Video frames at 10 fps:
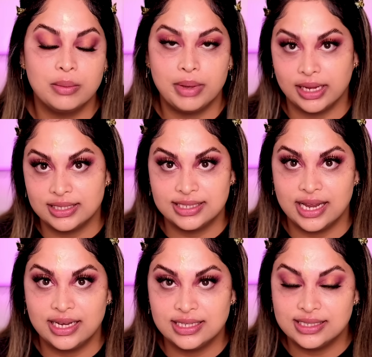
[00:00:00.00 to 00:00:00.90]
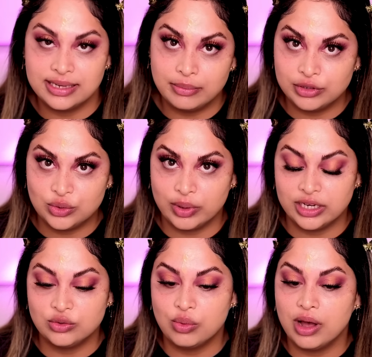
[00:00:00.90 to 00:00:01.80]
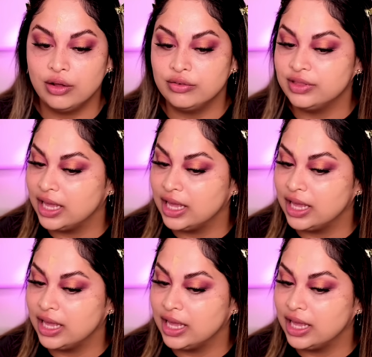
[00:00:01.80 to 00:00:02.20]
Pakistan in December 2012,